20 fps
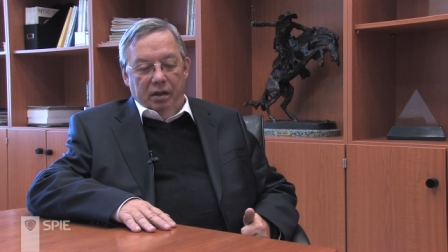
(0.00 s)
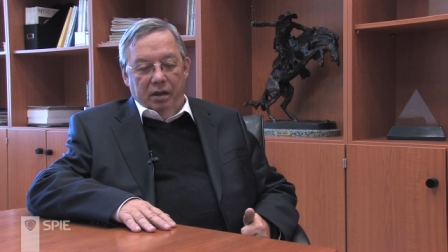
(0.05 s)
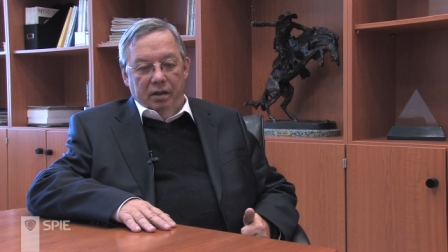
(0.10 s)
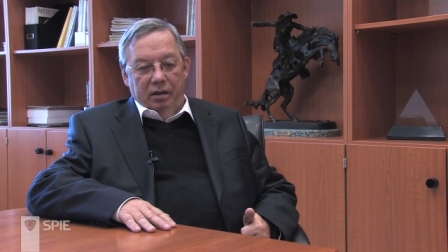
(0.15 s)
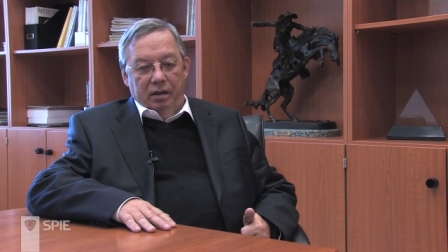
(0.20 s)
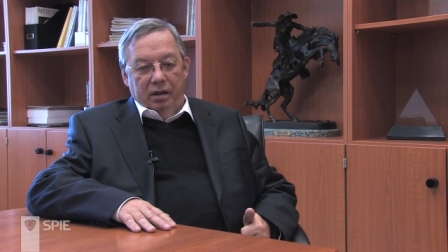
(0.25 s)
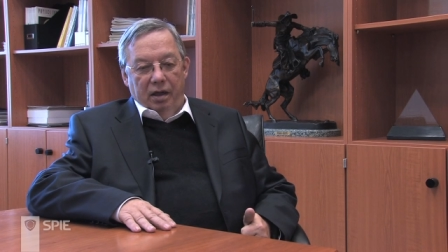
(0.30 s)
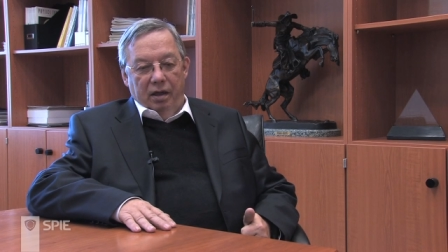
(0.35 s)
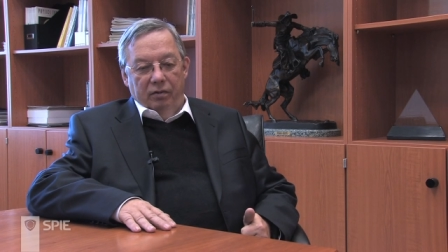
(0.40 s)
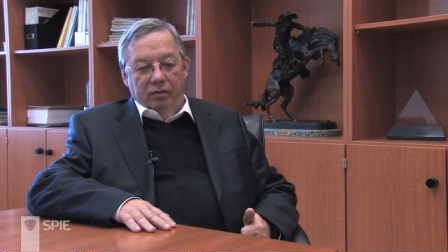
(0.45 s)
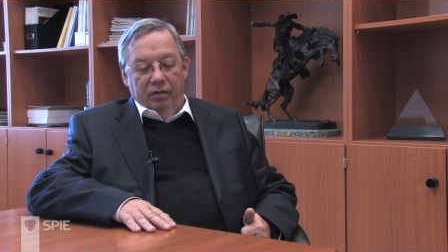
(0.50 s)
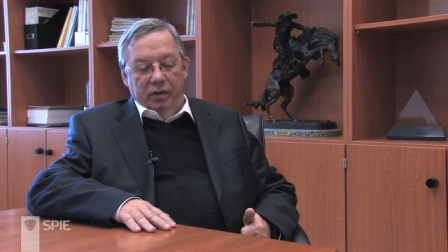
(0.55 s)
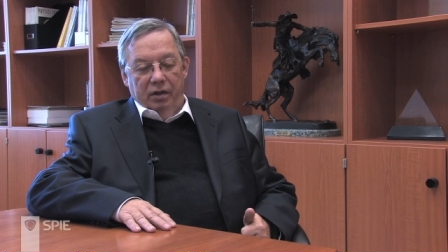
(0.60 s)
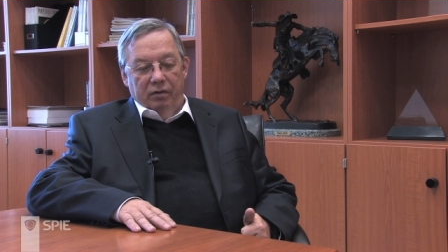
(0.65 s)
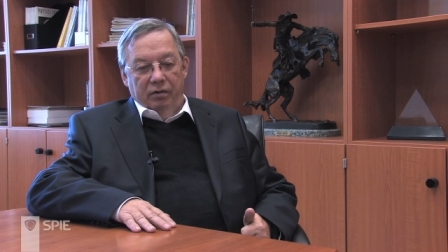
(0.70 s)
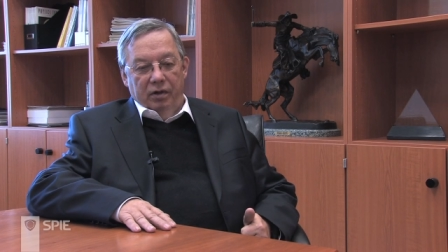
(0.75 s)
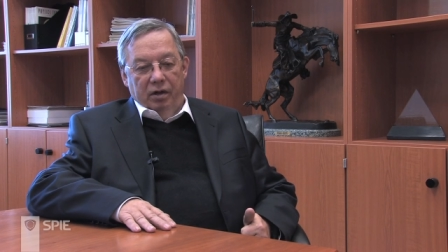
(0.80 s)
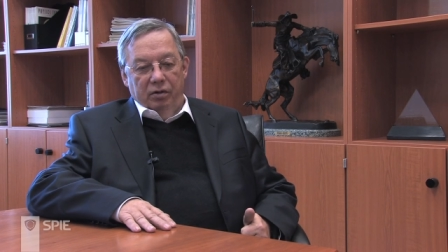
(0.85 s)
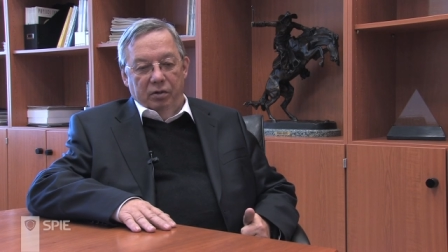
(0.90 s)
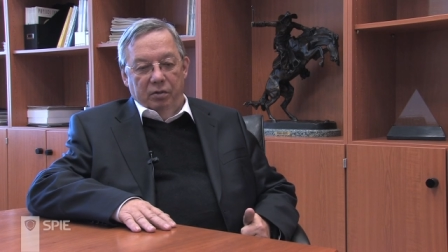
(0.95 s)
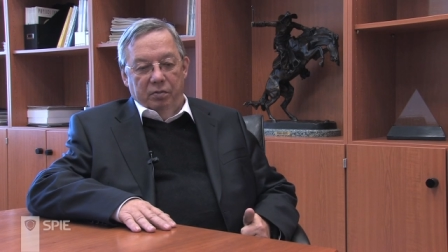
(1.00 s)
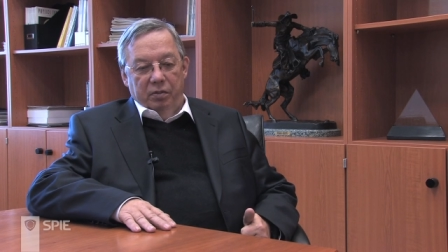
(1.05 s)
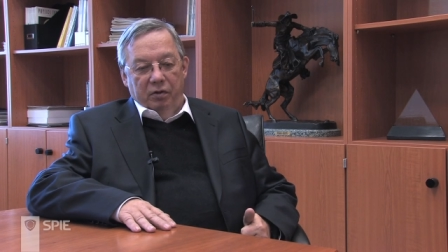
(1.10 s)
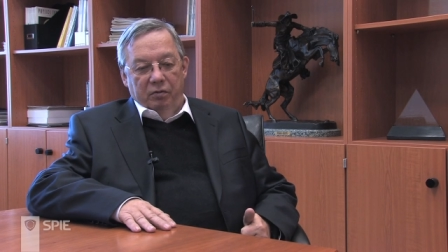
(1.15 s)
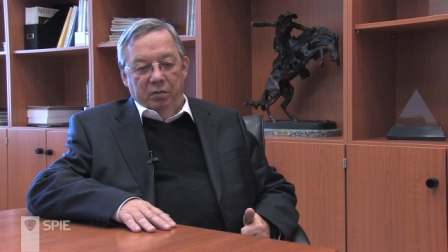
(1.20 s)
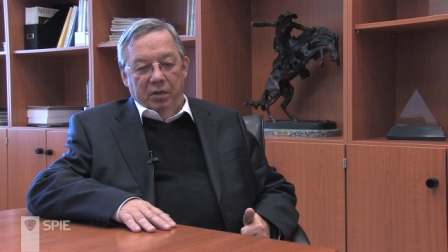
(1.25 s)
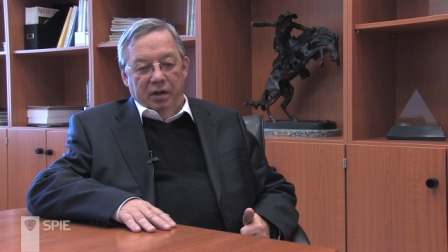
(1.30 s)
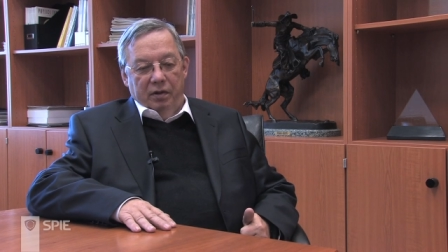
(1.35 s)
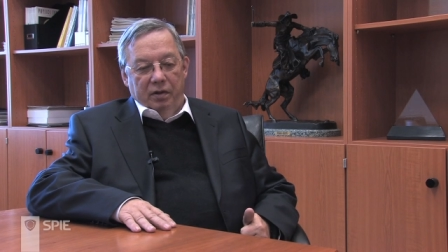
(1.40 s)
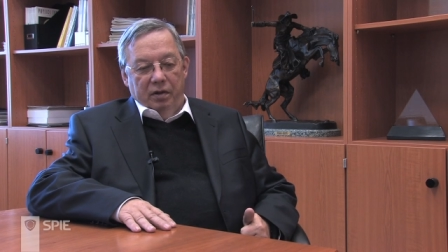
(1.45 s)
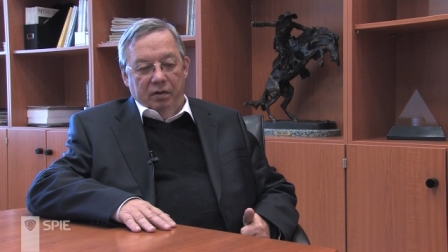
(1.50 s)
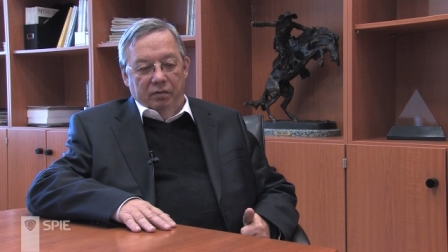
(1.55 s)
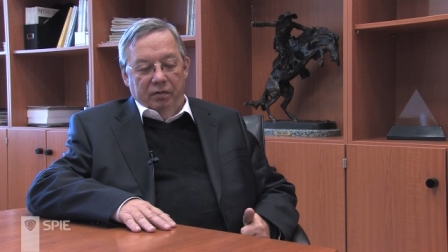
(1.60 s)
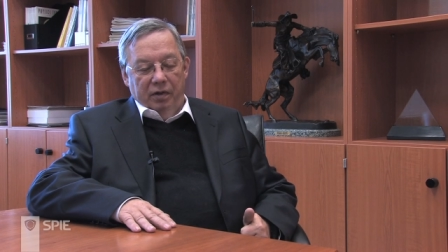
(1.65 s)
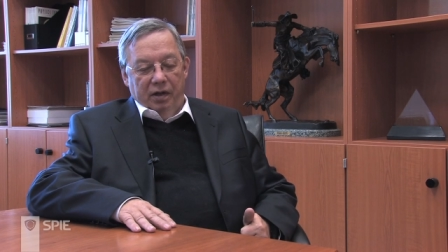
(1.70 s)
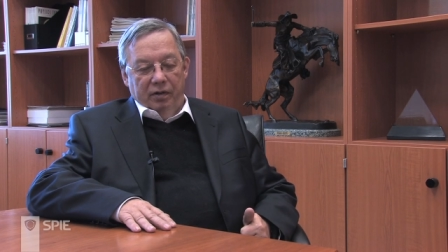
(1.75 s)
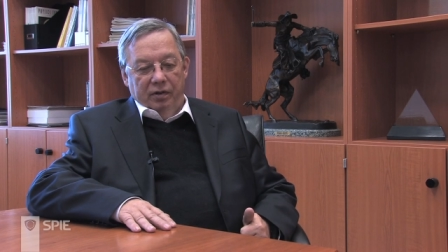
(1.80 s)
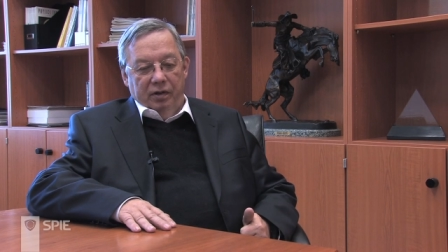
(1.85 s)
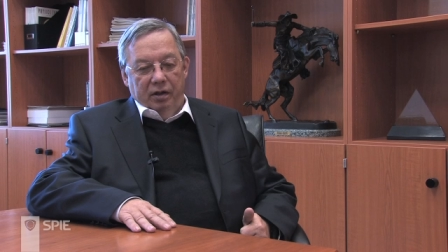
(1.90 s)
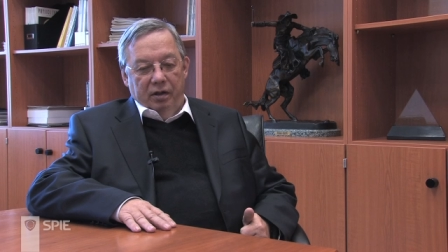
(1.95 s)
At the time we developed
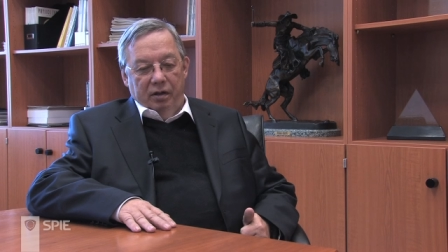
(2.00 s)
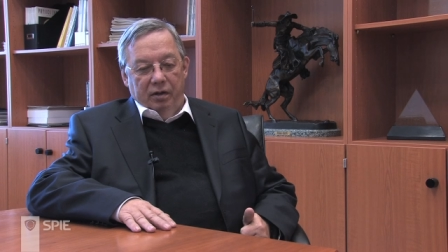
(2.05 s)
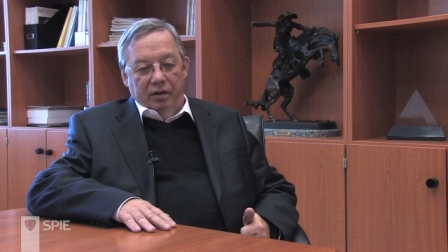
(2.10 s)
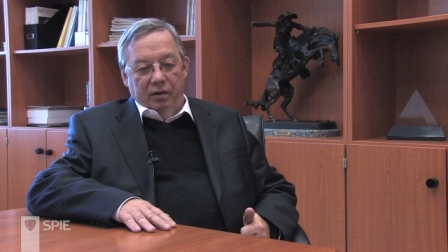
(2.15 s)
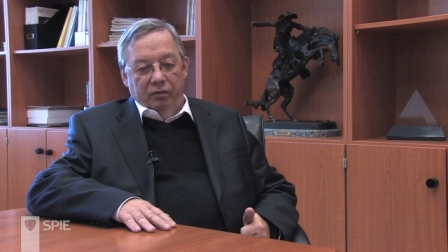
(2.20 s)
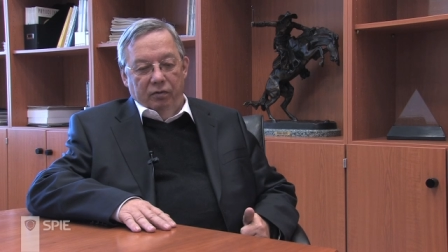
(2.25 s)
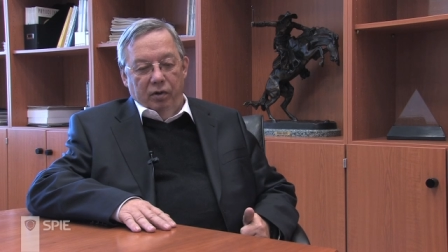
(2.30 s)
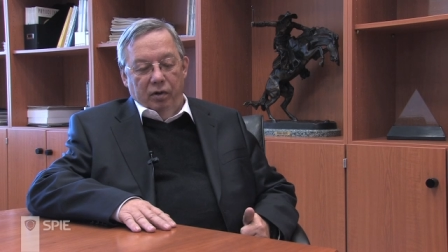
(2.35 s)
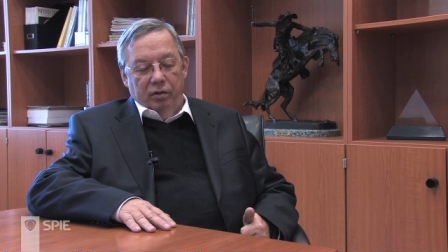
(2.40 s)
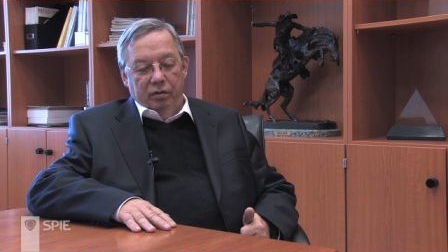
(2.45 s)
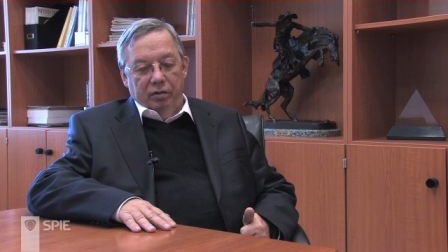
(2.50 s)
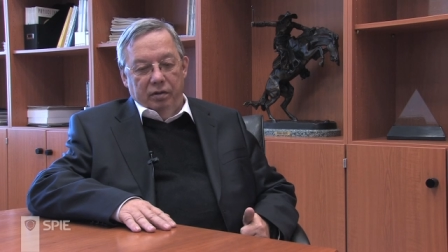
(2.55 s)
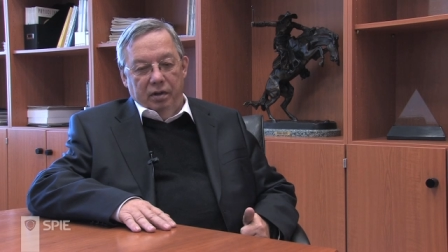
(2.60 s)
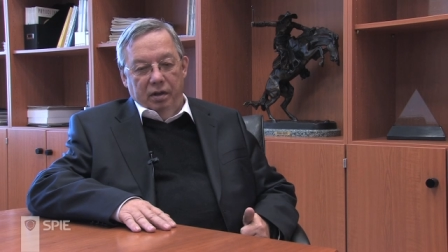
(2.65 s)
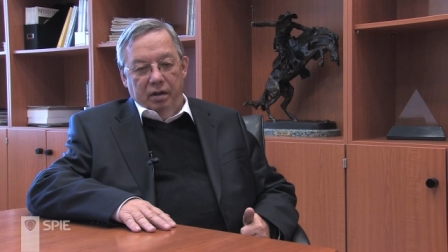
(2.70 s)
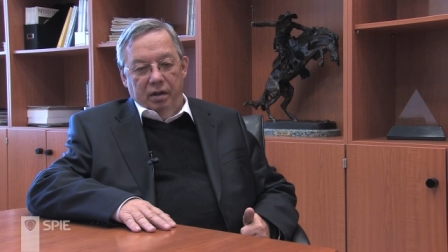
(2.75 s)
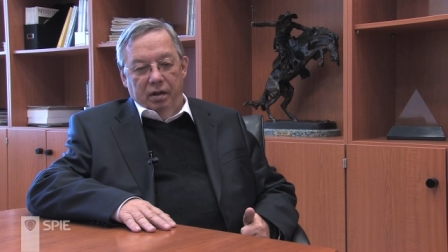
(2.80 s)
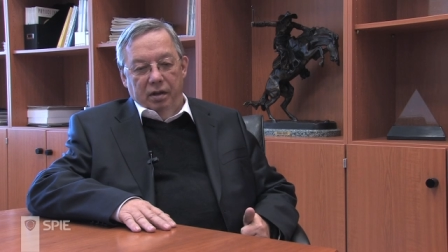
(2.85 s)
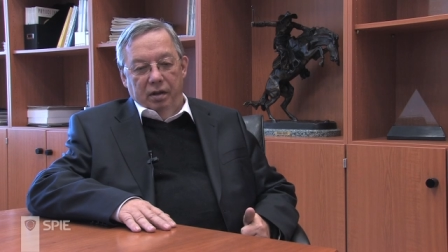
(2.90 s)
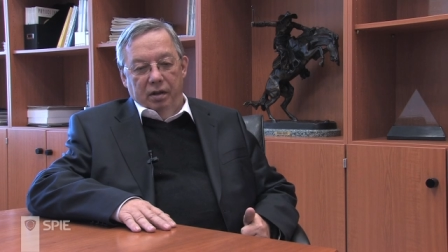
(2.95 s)
best in the world